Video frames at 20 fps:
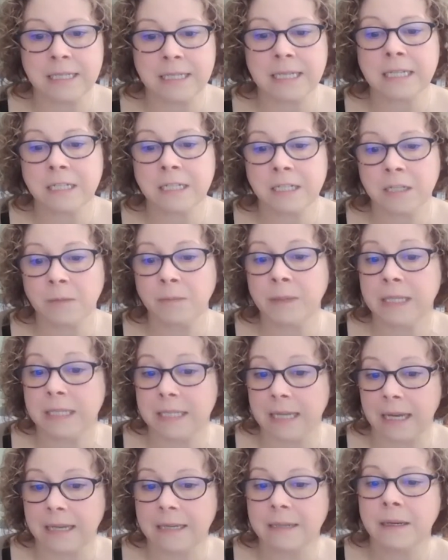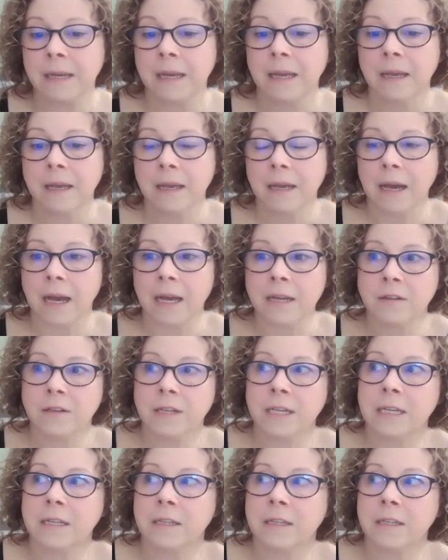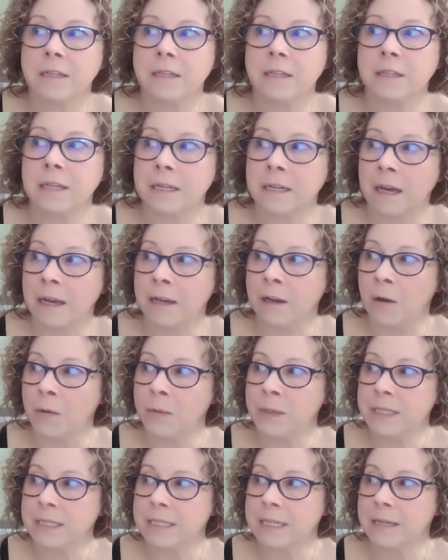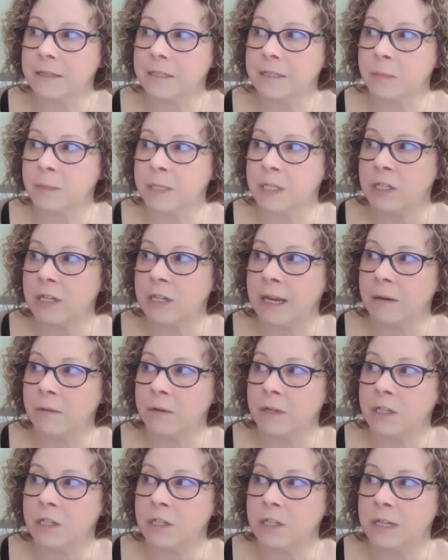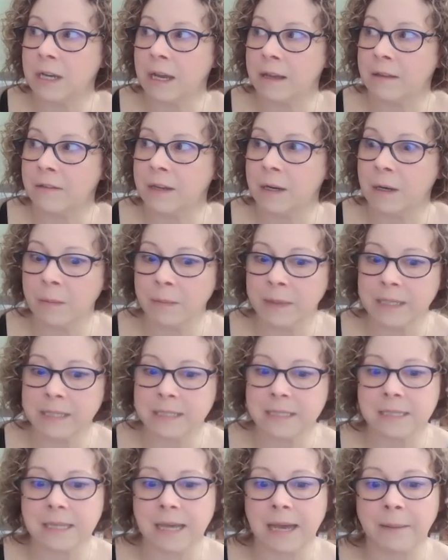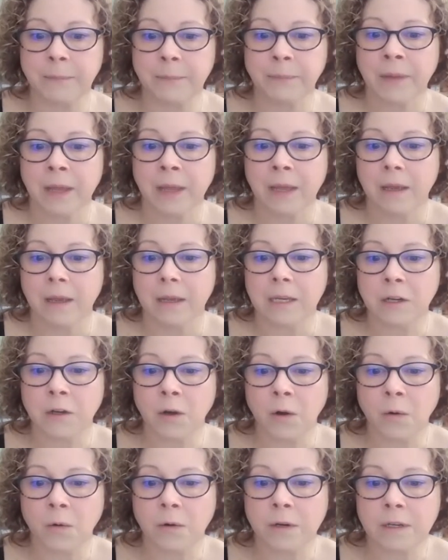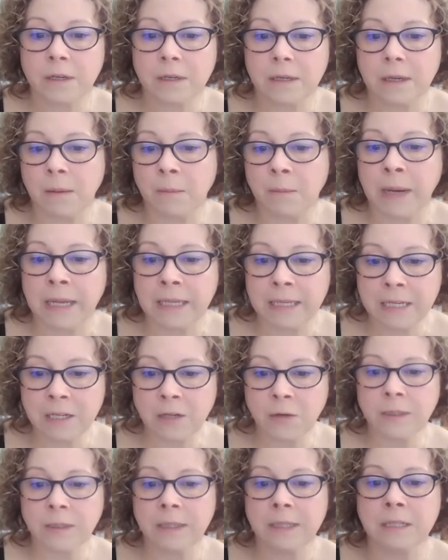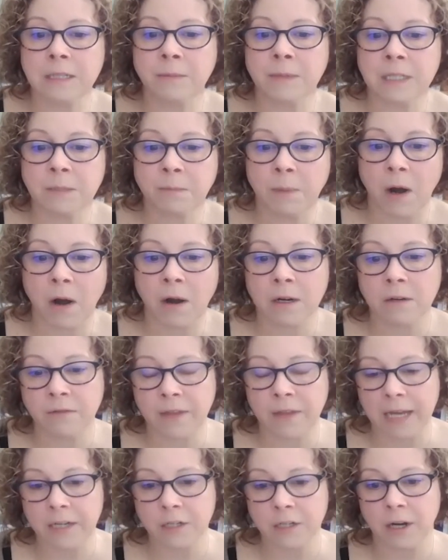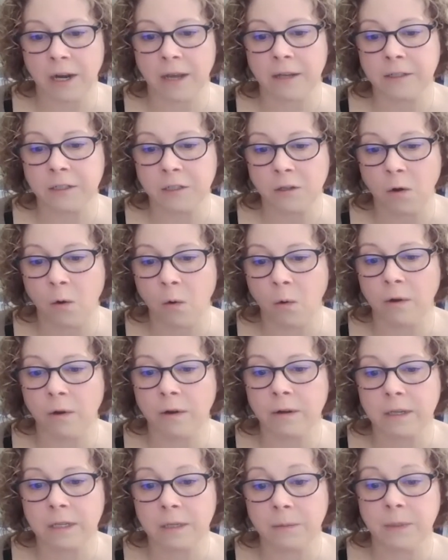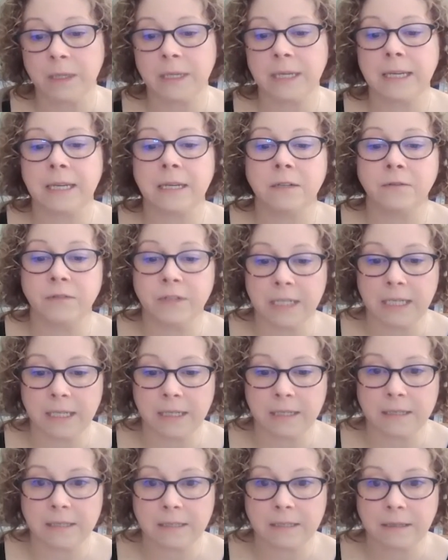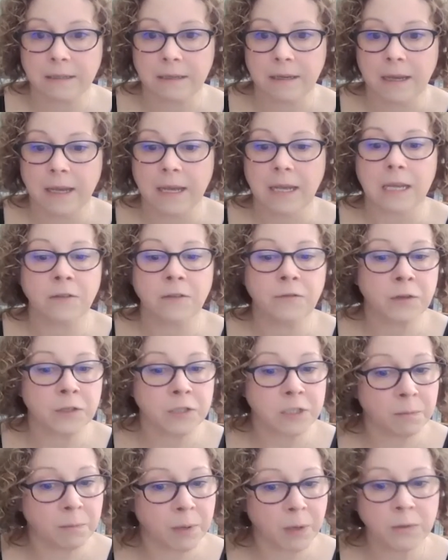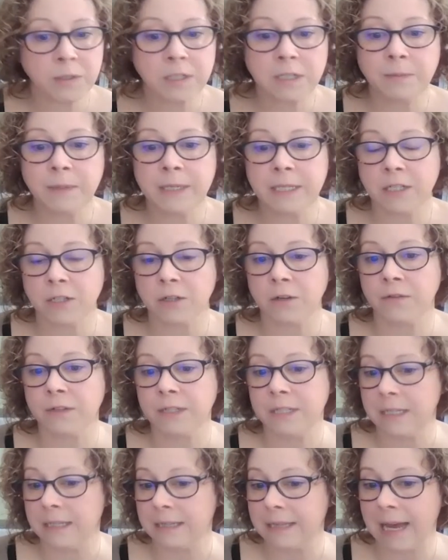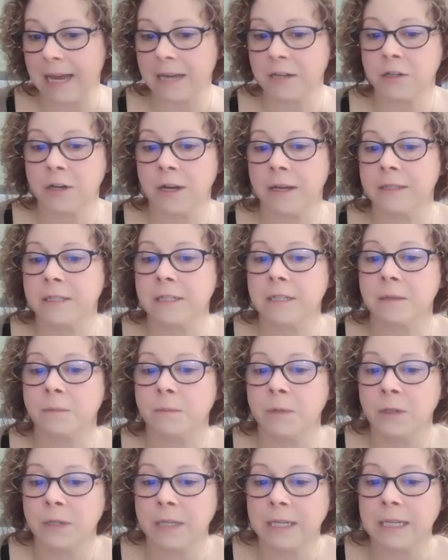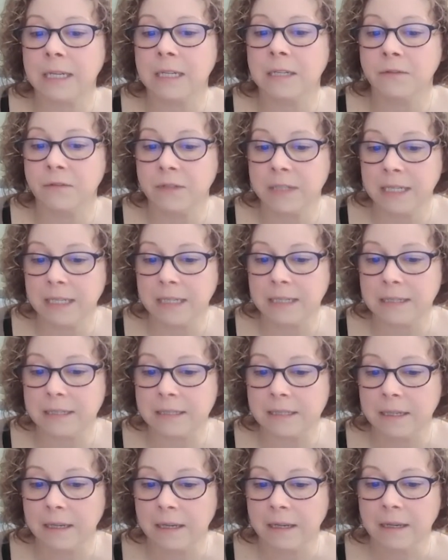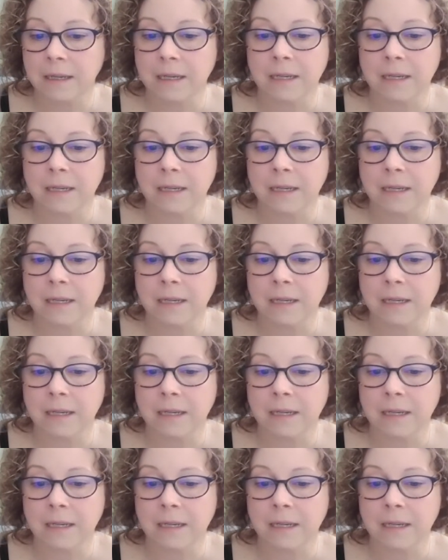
needs to be done. I think that I always tell speech language therapists that, bilingualism is part of that child's core communicative needs. If you're supposed to be servicing that child's communicative needs,